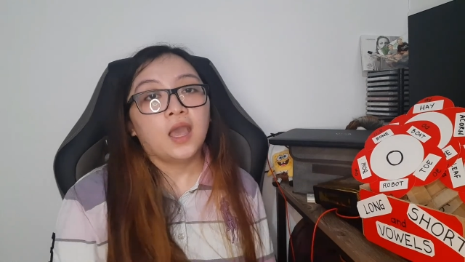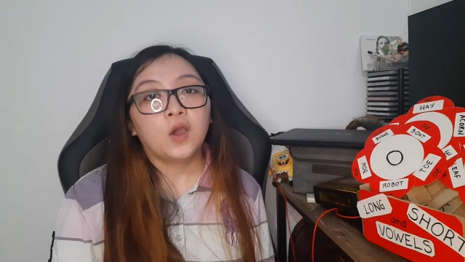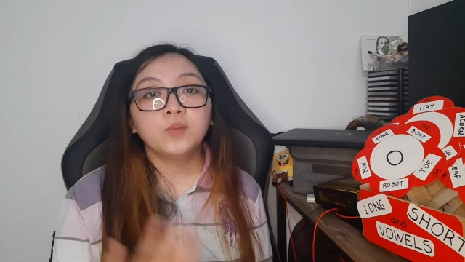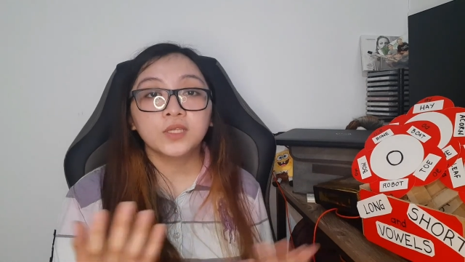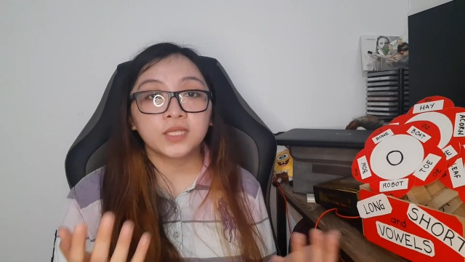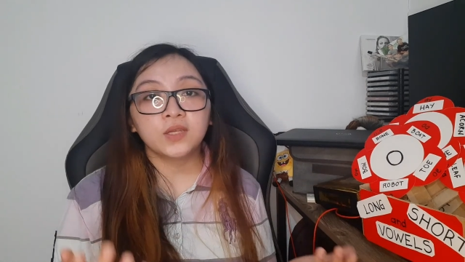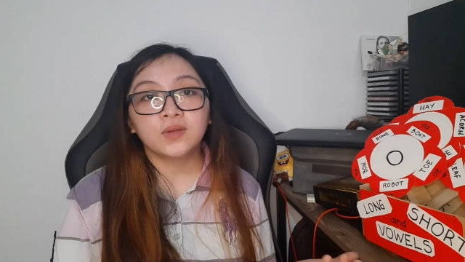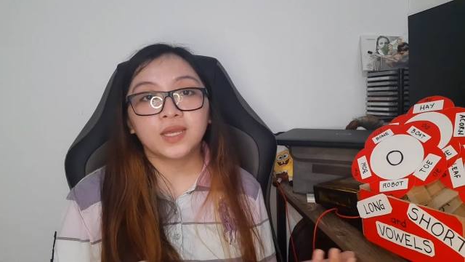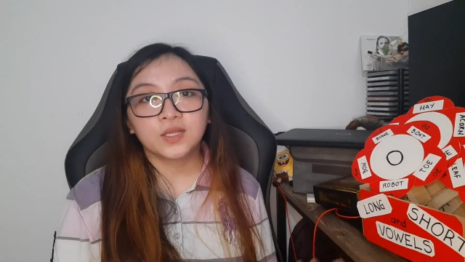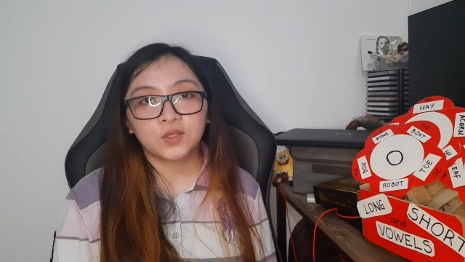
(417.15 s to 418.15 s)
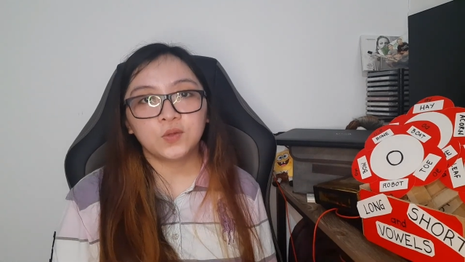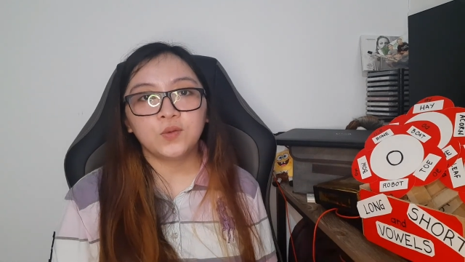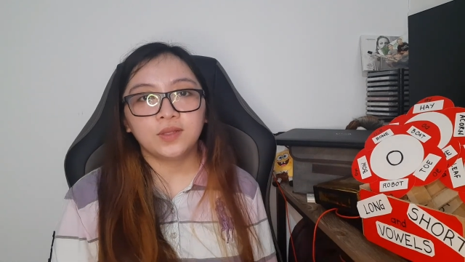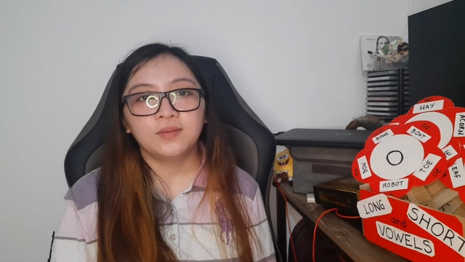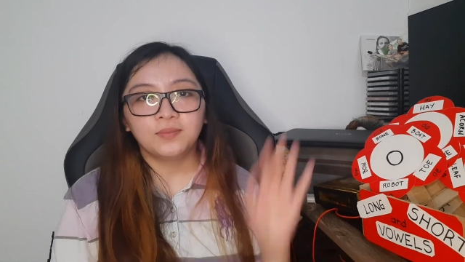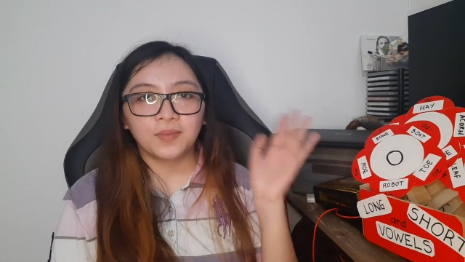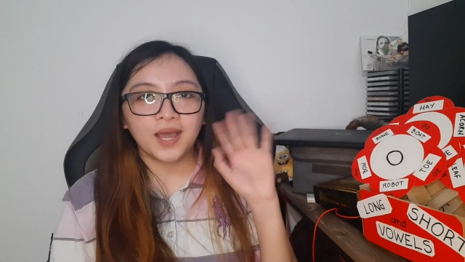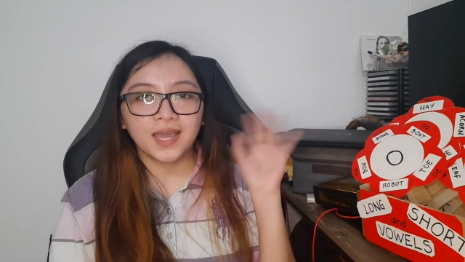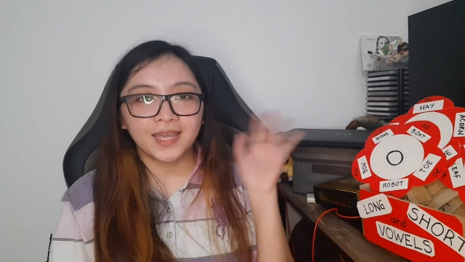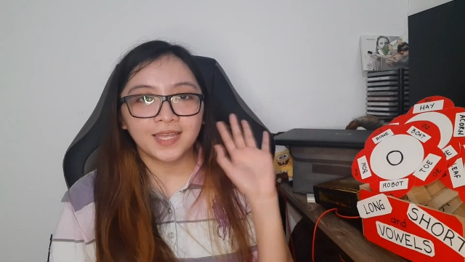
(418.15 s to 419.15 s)
Hope to see you again soon.
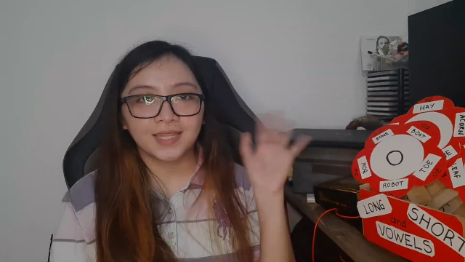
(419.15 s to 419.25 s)
Bye!